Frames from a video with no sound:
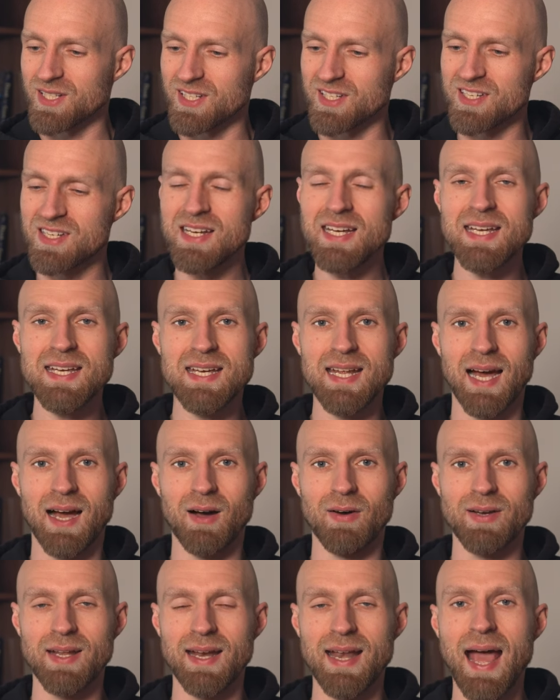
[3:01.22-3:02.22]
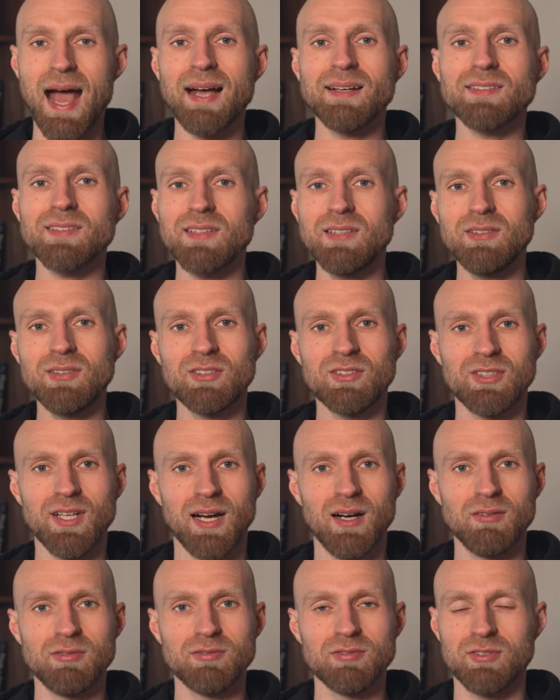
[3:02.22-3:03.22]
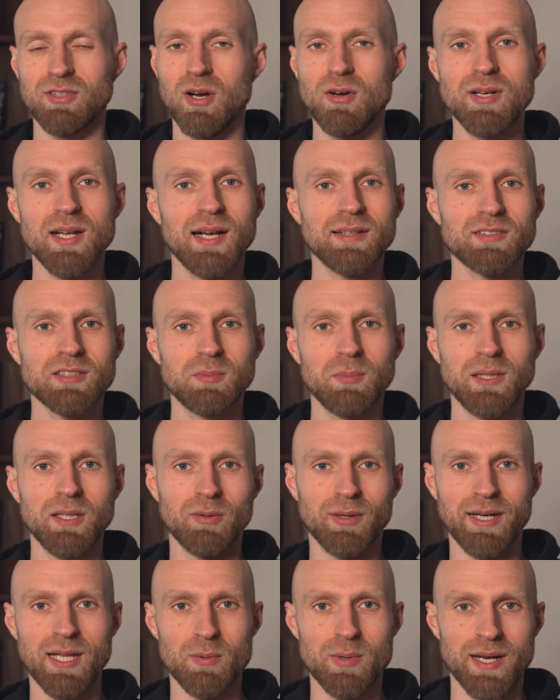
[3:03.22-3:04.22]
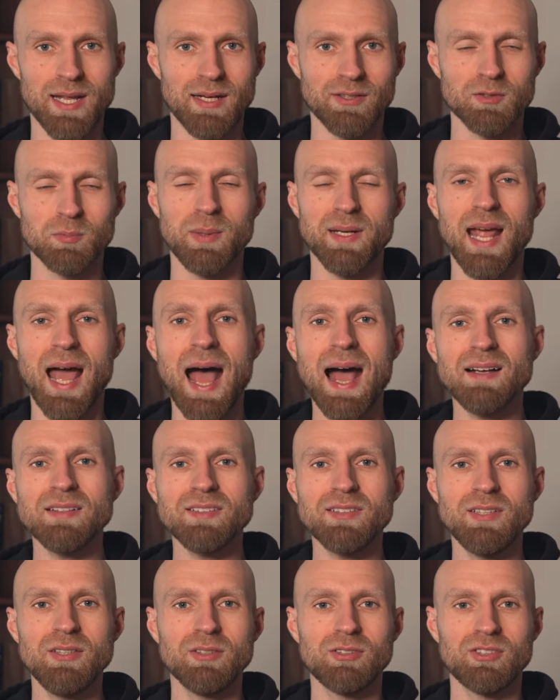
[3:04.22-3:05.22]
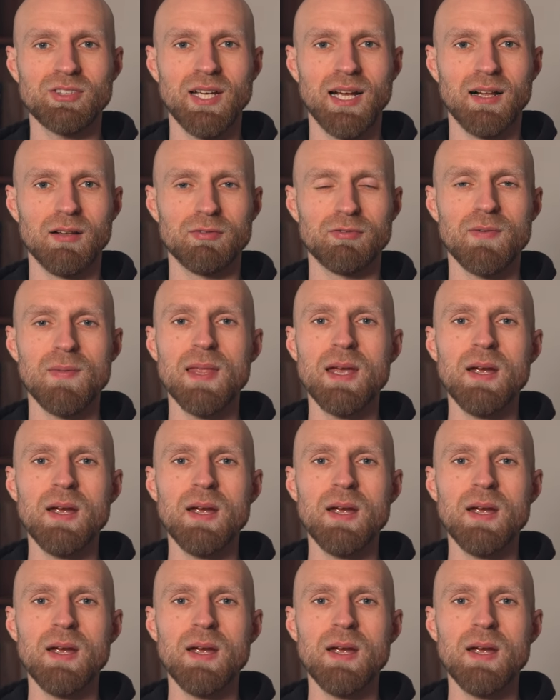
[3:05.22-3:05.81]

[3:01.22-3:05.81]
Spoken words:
sit down and ask yourself, don't ask me or anyone else, but ask yourself,